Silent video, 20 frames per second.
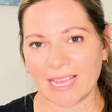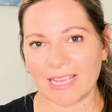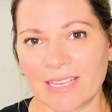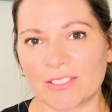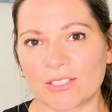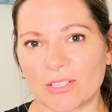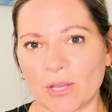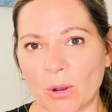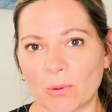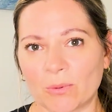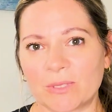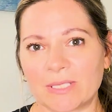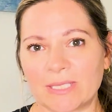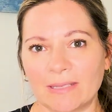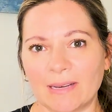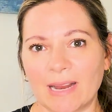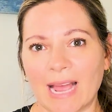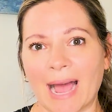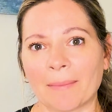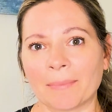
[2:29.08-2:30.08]
So
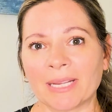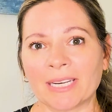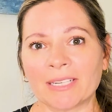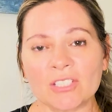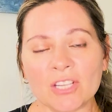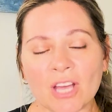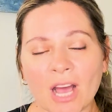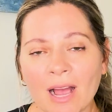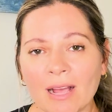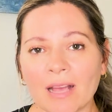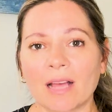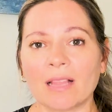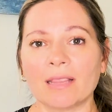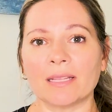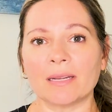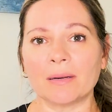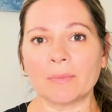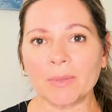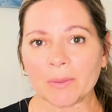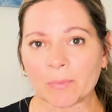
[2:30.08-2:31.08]
I'm going to talk a
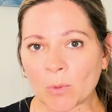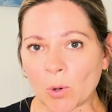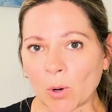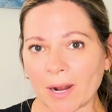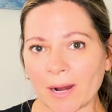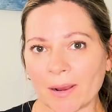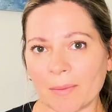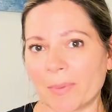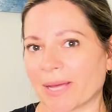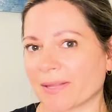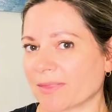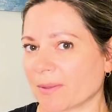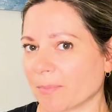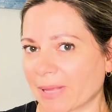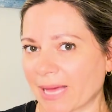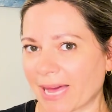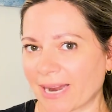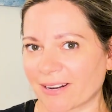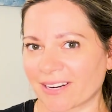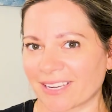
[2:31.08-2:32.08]
little bit more about the
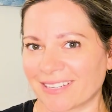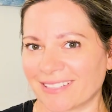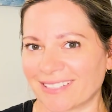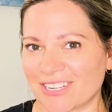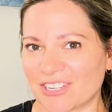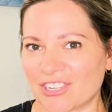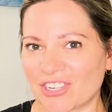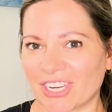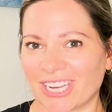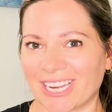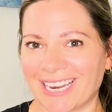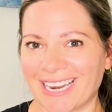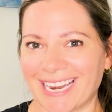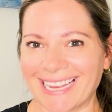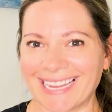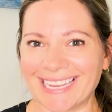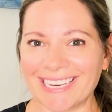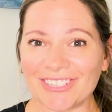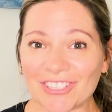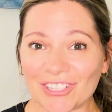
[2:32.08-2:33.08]
bladder condition
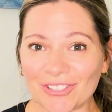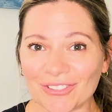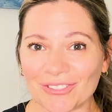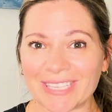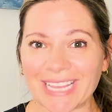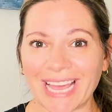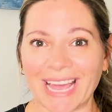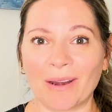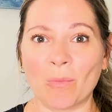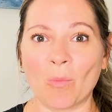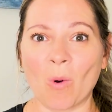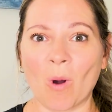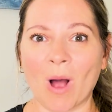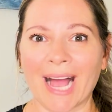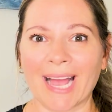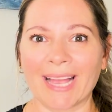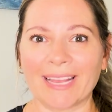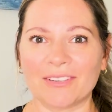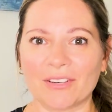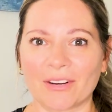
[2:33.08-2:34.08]
issues and
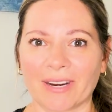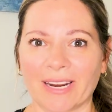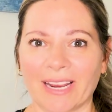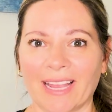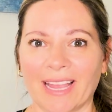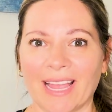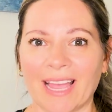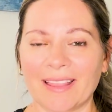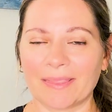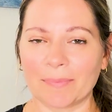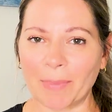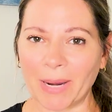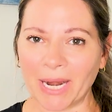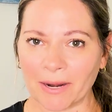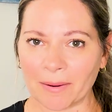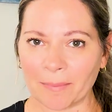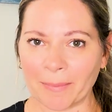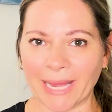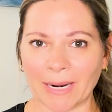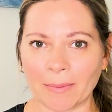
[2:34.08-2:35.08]
why during
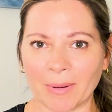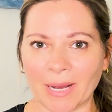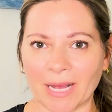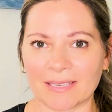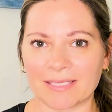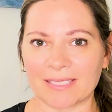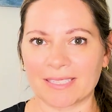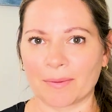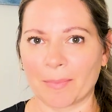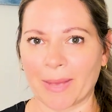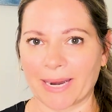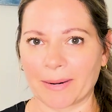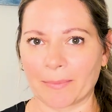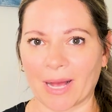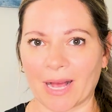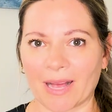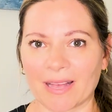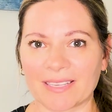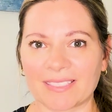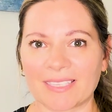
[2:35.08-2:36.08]
perimenopause to
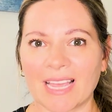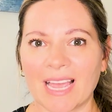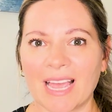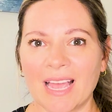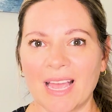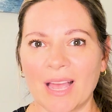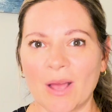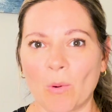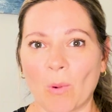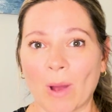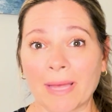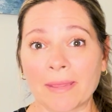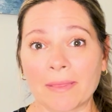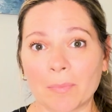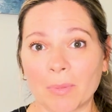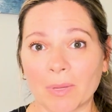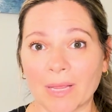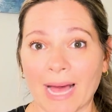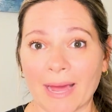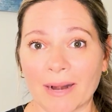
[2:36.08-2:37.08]
menopause, why the
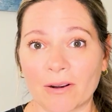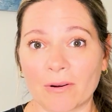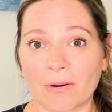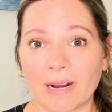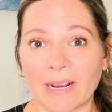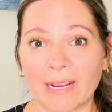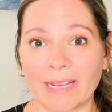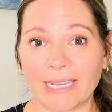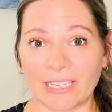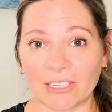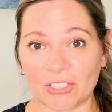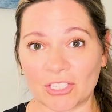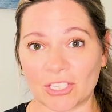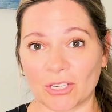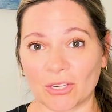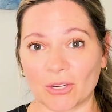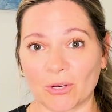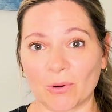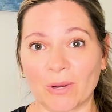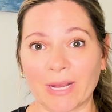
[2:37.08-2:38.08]
bladder
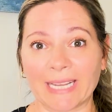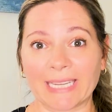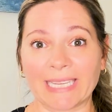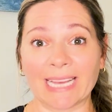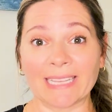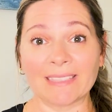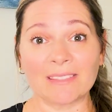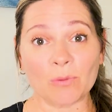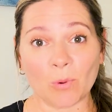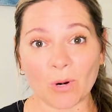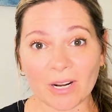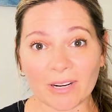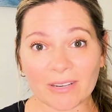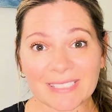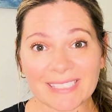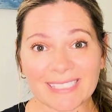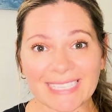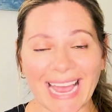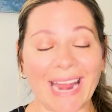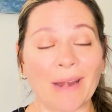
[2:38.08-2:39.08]
issue gets
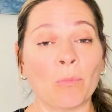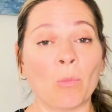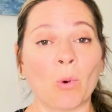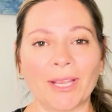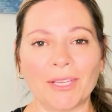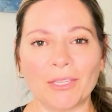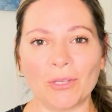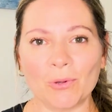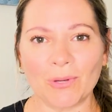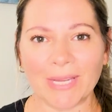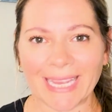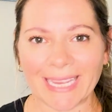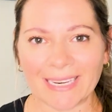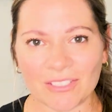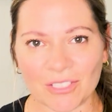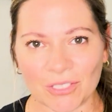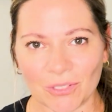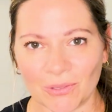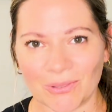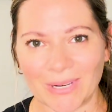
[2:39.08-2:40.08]
worse and what you can
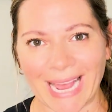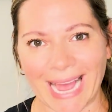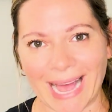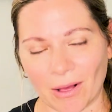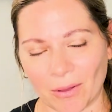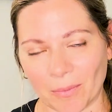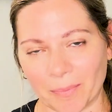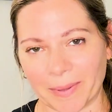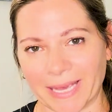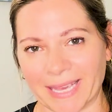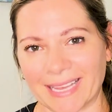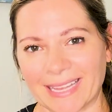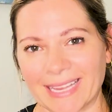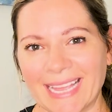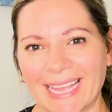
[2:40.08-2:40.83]
do to help it.